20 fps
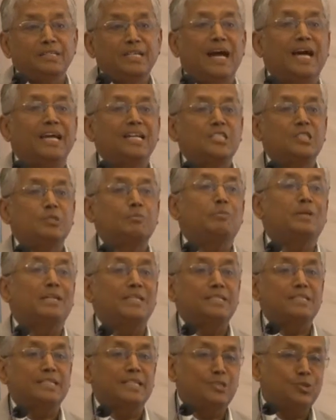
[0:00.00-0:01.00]

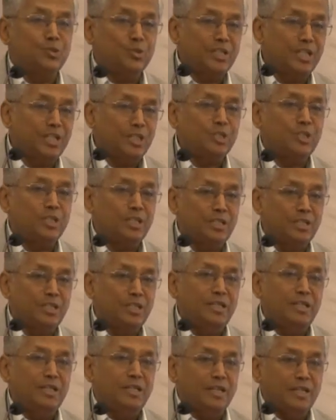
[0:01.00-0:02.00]
science-based education
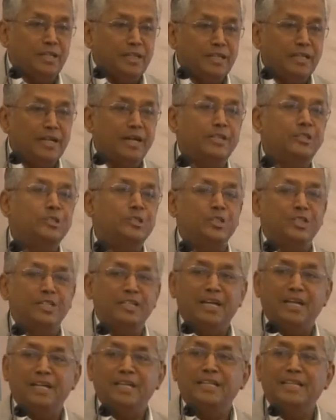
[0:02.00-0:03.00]
in the
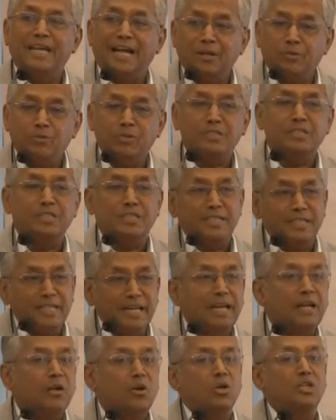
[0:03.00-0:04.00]
country and that was the
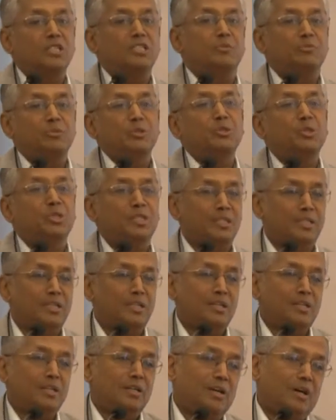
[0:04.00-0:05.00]
real contribution
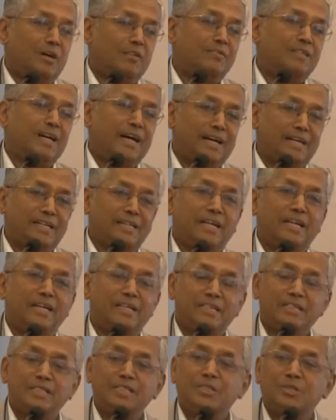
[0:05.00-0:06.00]
of the
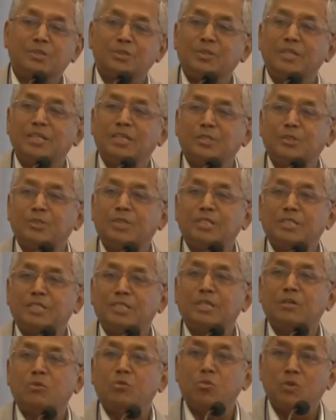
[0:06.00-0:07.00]
IITs to the
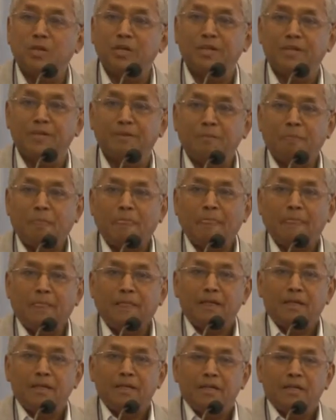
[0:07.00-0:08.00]
education world.
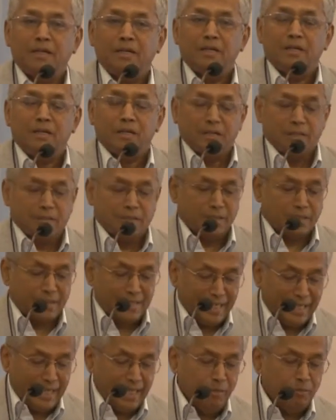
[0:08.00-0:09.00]
The
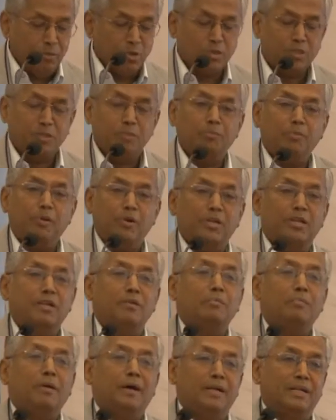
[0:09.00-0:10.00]
second most
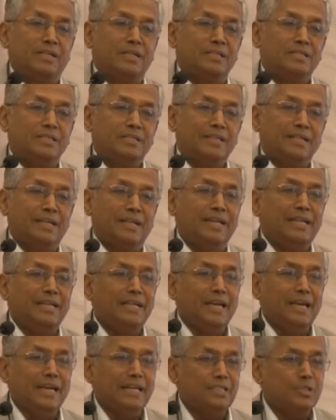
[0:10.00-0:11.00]
important part is that
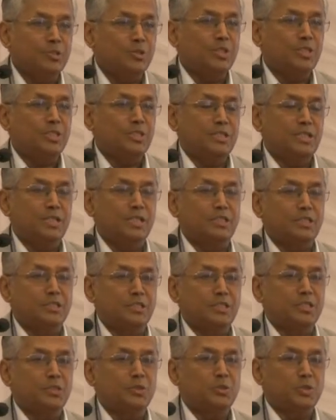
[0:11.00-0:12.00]
any educational
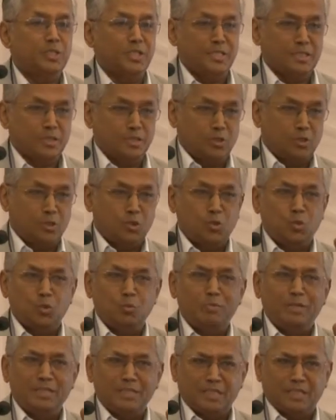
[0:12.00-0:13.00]
institution has got two
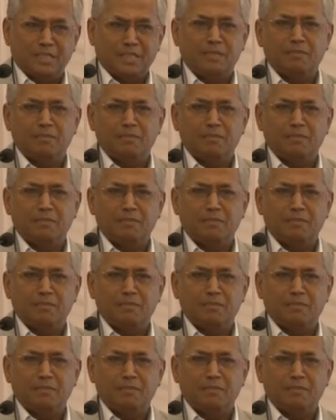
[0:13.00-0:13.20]
basic